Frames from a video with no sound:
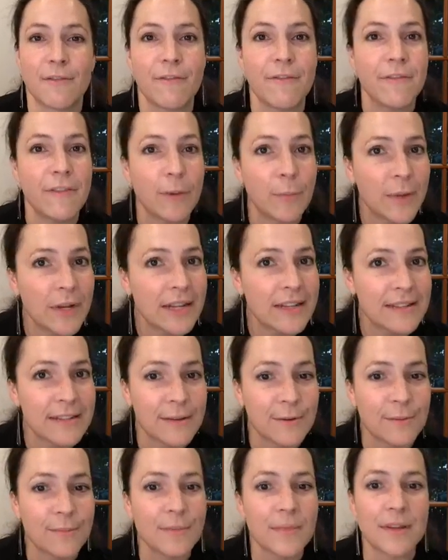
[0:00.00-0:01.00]

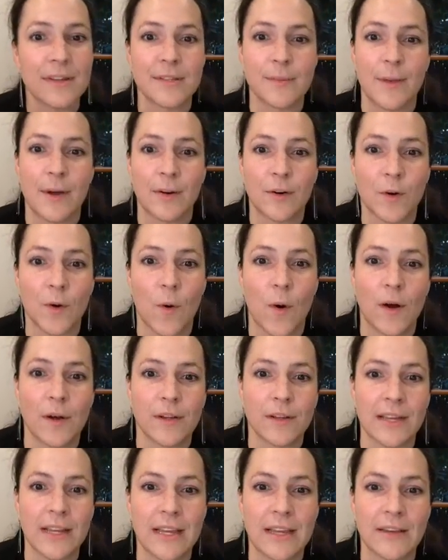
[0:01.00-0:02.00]
Feminism is about
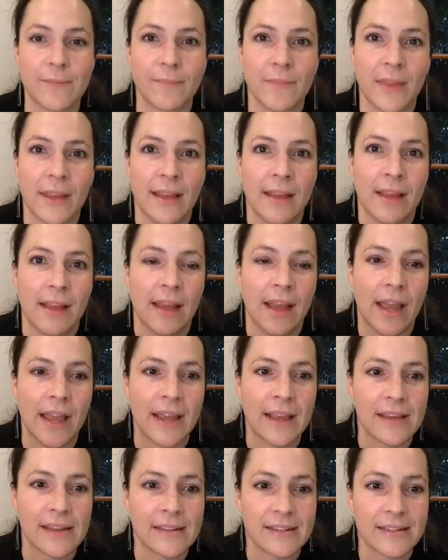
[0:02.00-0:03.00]
equality,
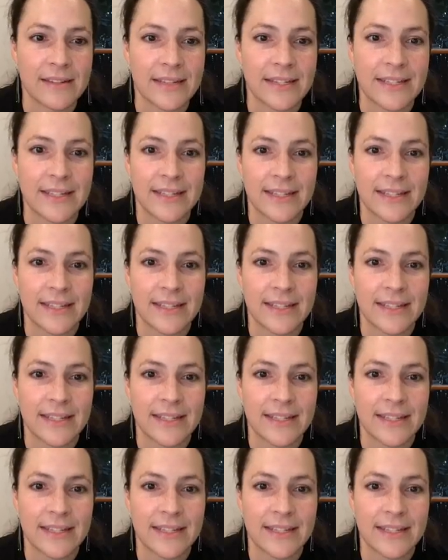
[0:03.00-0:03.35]
and